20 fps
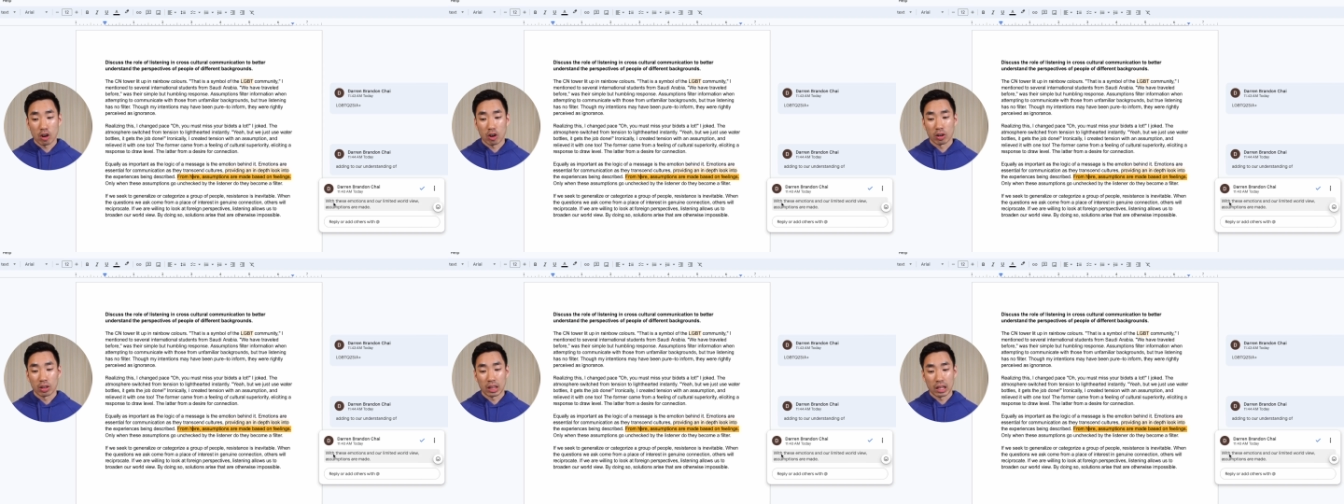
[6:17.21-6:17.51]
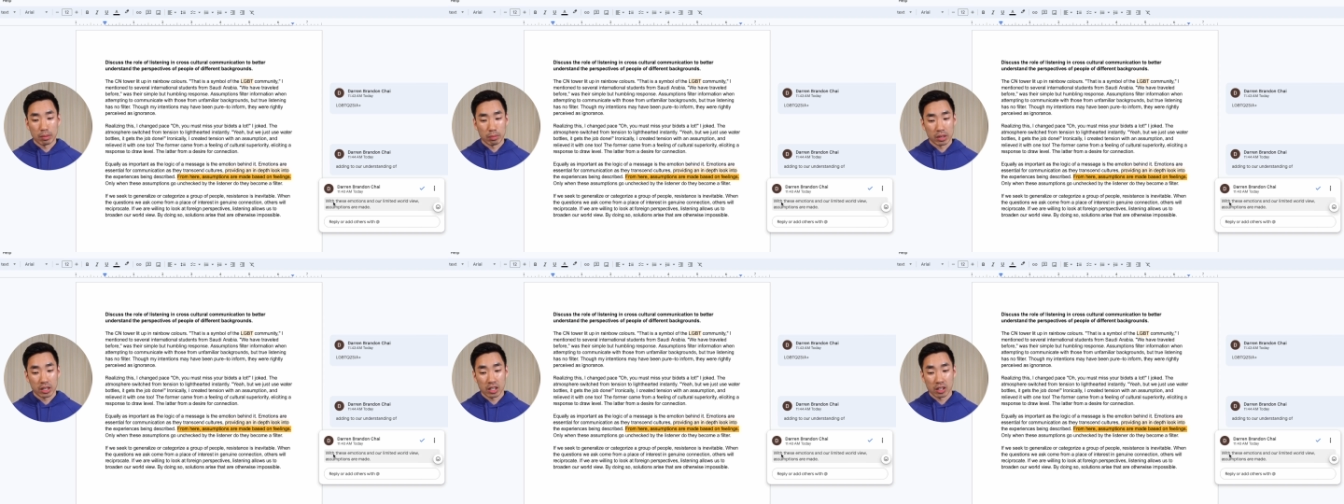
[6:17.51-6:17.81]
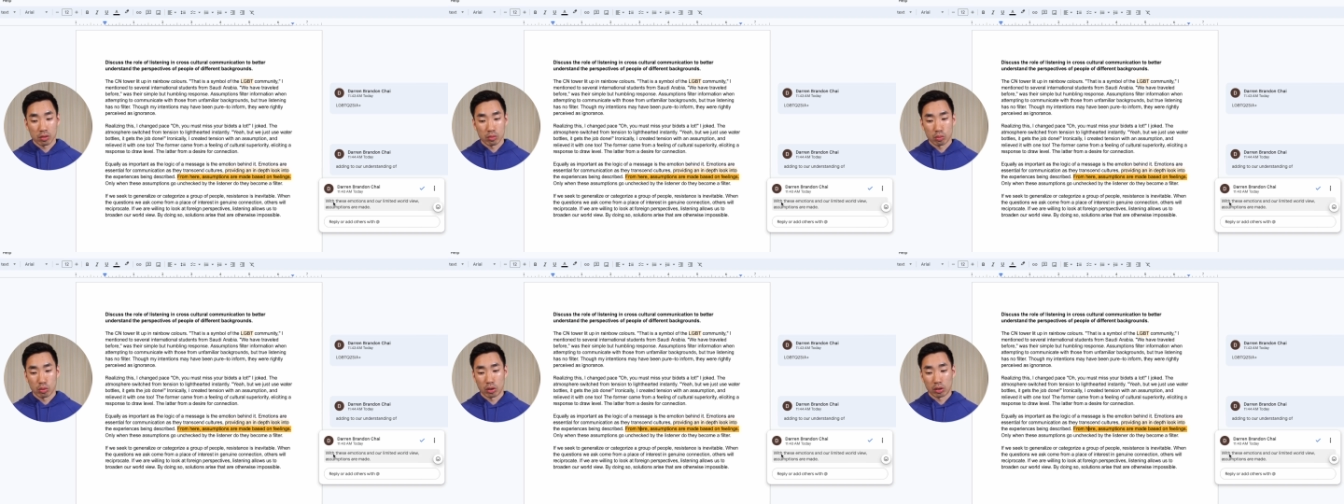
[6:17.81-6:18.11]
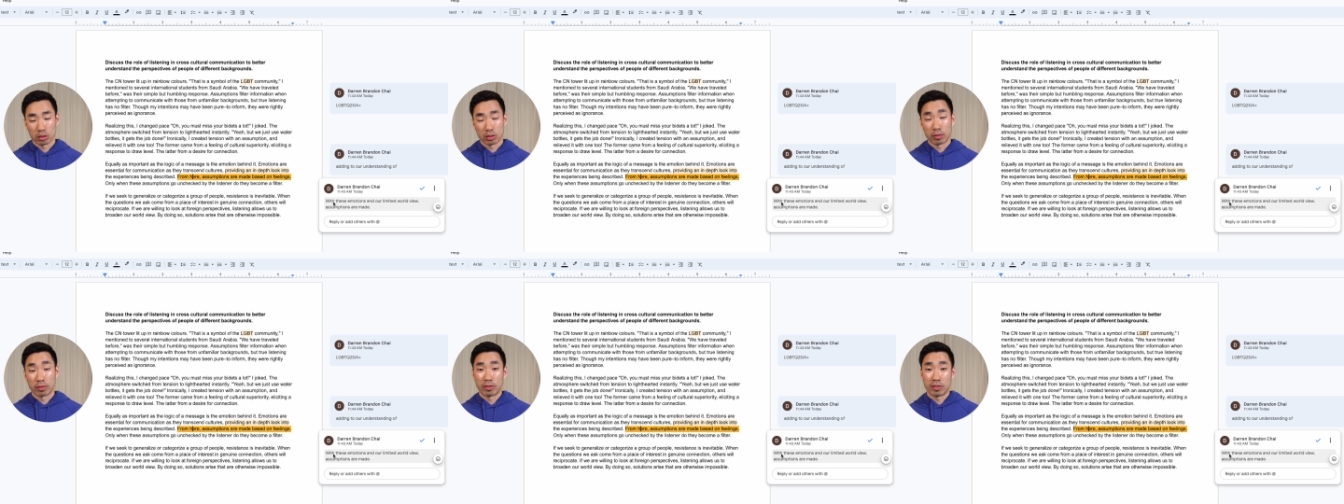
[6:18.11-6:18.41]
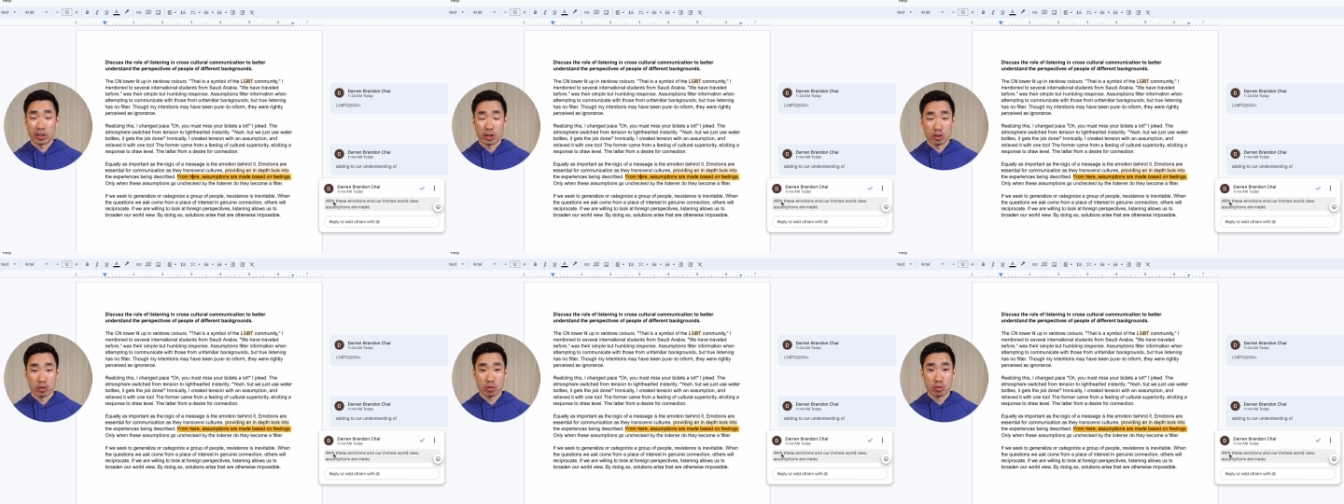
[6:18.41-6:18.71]
our limited
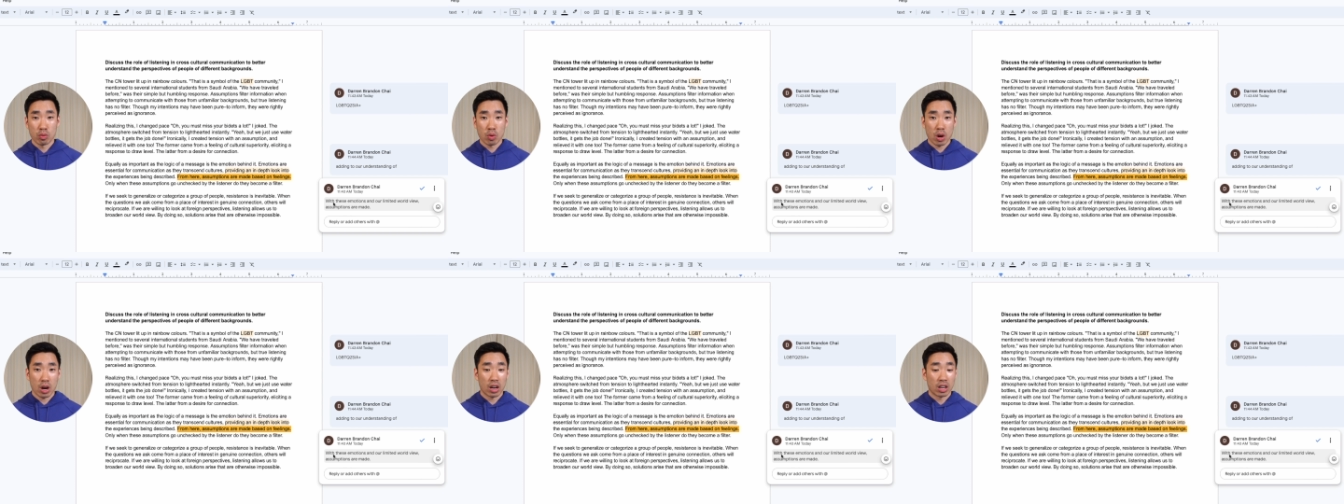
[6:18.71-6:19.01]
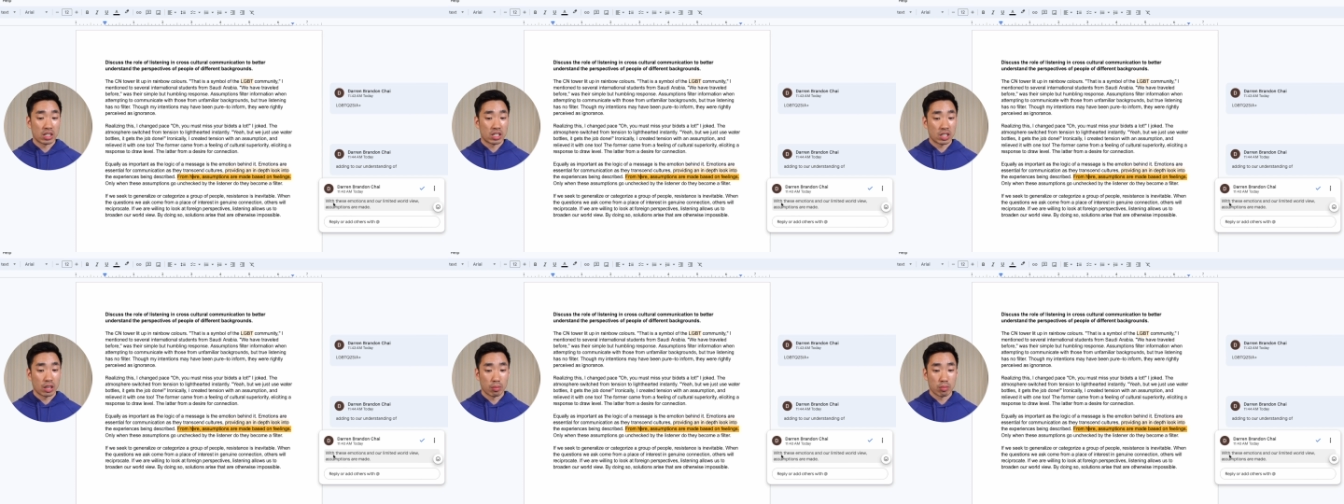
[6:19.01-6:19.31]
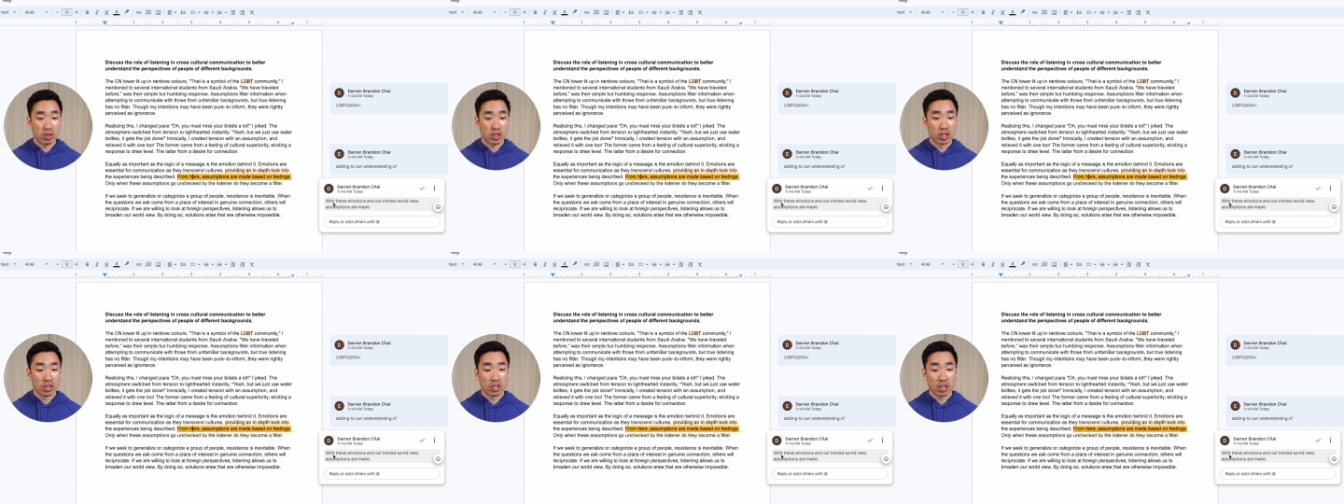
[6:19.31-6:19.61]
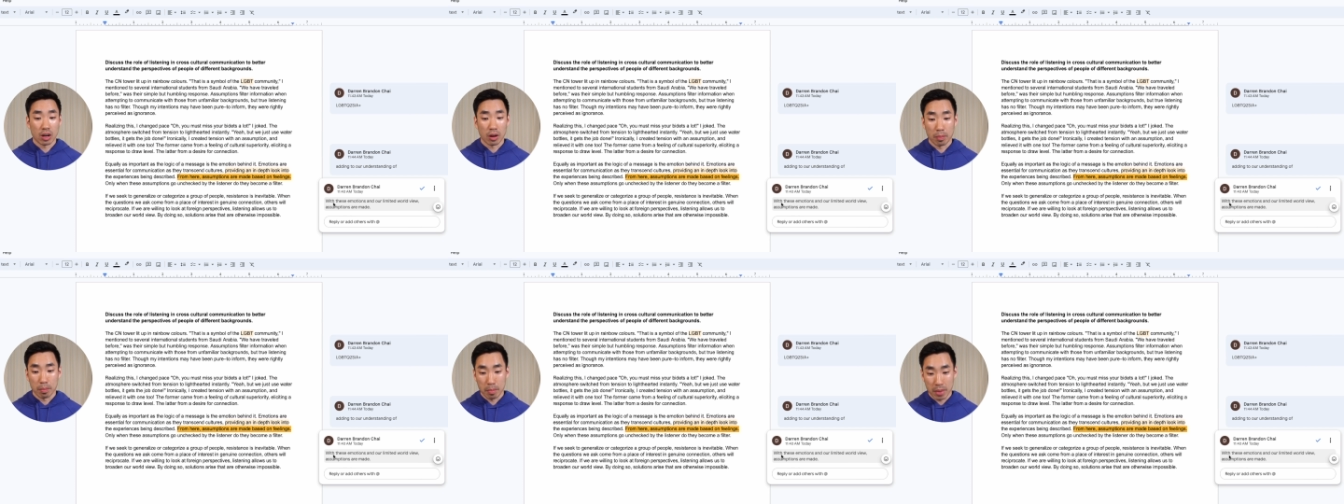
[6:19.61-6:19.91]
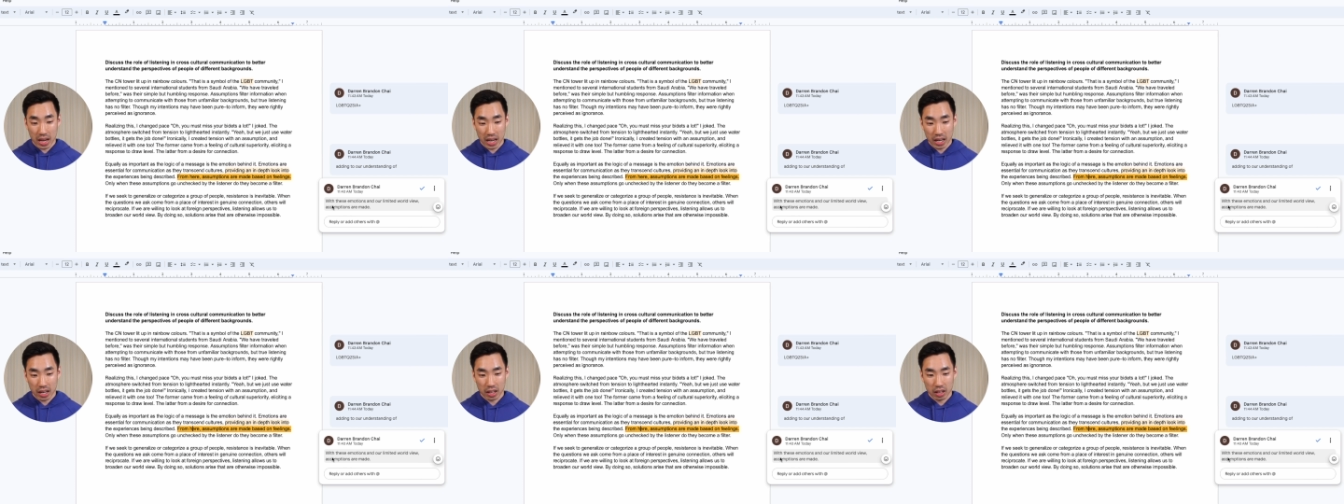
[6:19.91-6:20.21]
worldview, assumptions are
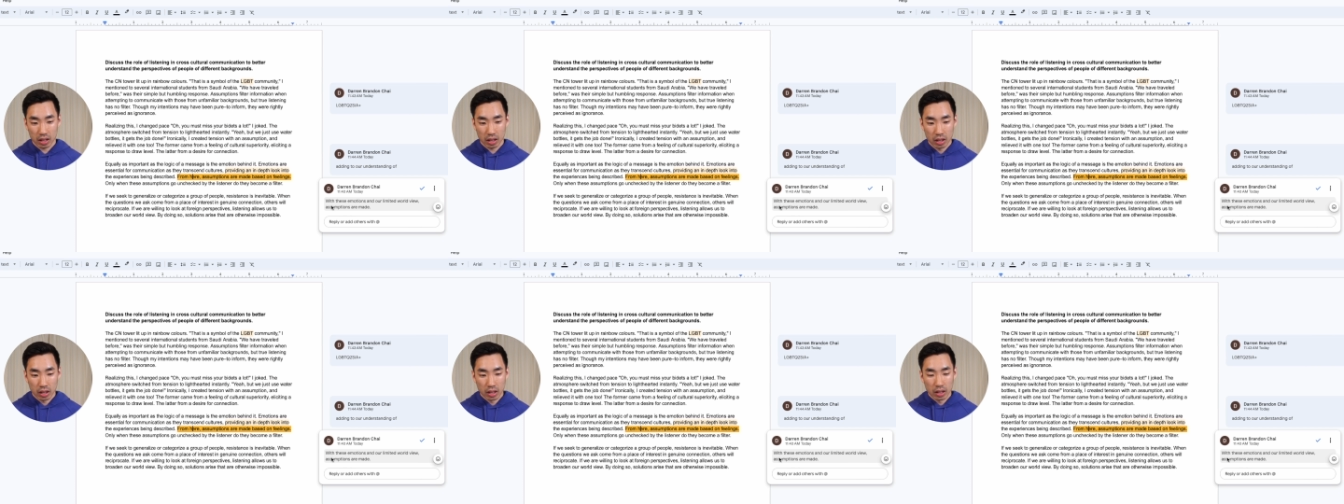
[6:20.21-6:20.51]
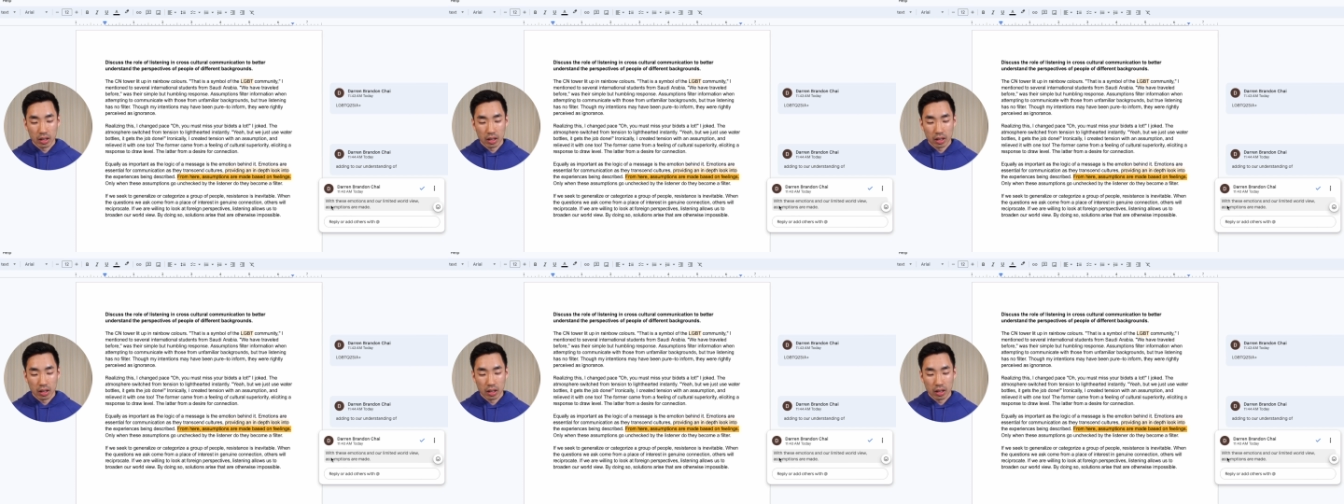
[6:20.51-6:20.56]
made.